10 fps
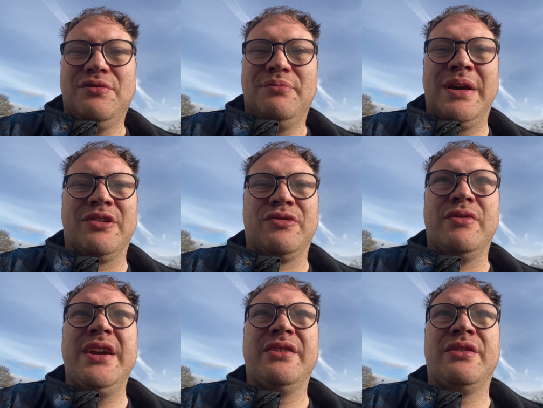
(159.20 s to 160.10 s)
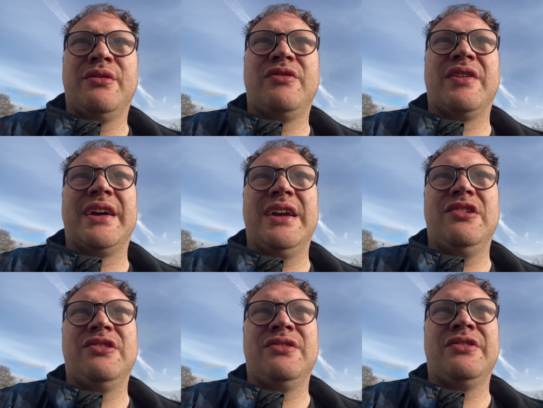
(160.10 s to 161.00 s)
be able to read her
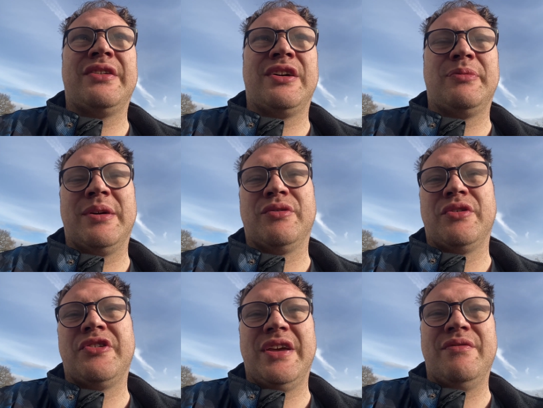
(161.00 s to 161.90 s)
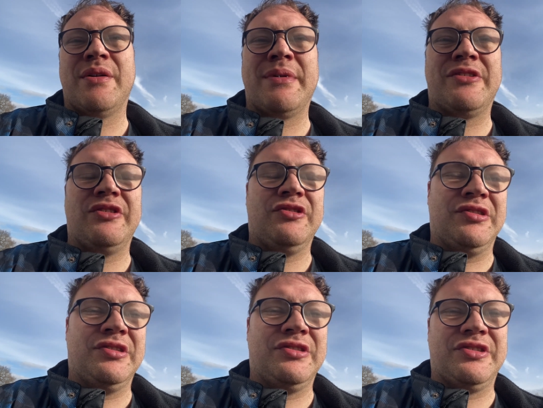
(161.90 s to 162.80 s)
notifications, how to be able to receive her
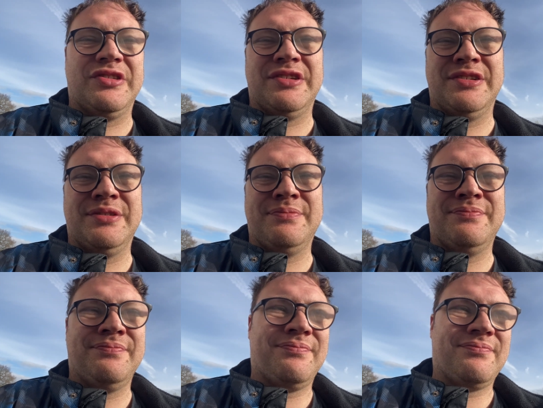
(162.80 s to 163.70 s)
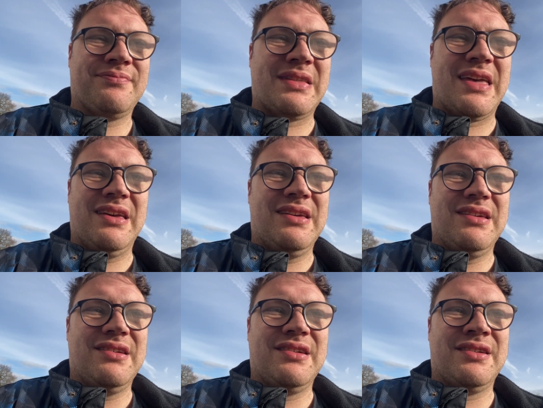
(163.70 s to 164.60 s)
messages, um,
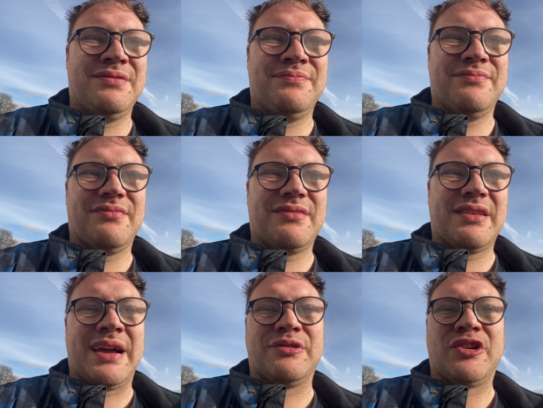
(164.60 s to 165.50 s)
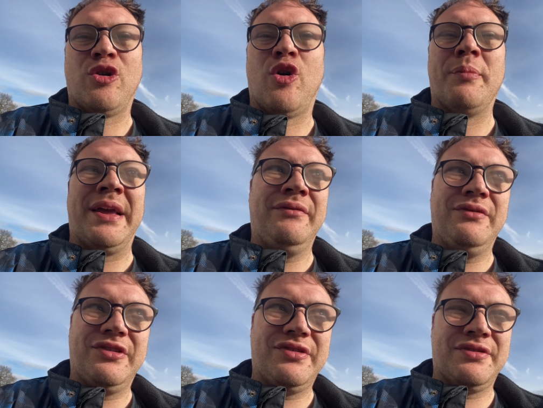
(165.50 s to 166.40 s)
and how to
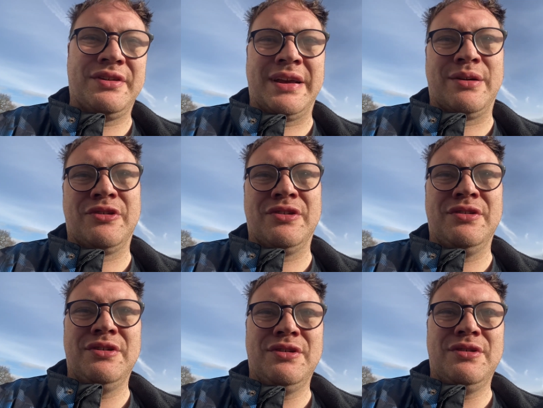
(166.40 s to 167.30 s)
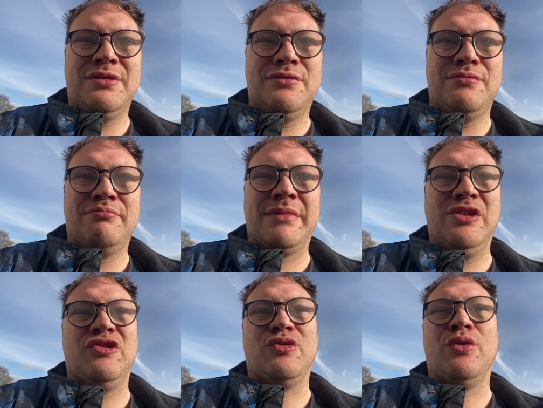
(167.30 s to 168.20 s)
comment, and how to
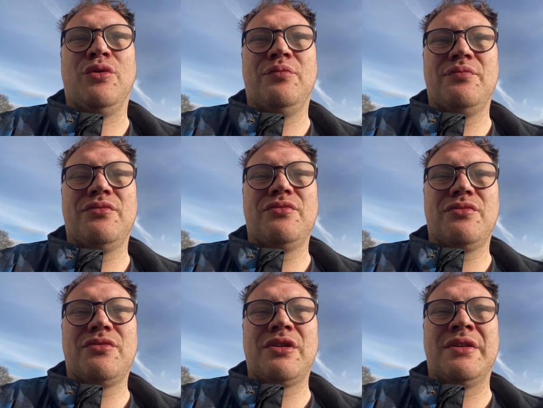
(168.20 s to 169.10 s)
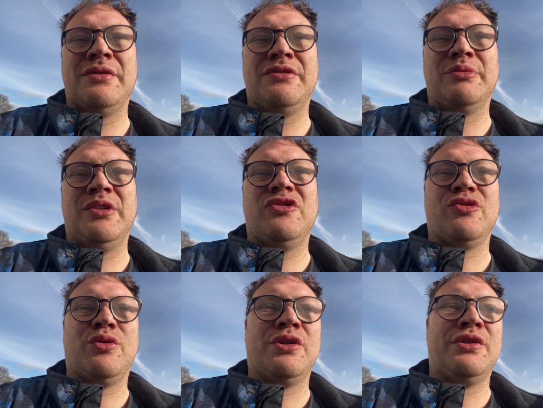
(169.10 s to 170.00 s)
make sure and to
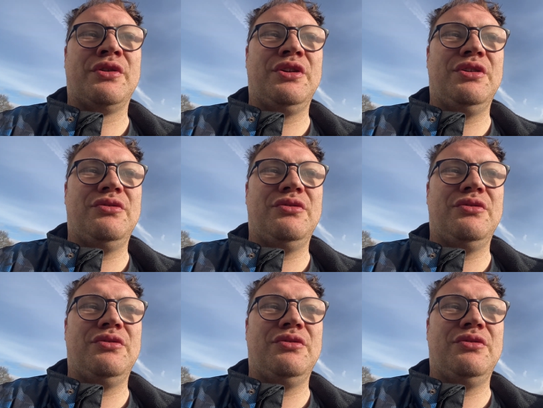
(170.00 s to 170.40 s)
ensure her that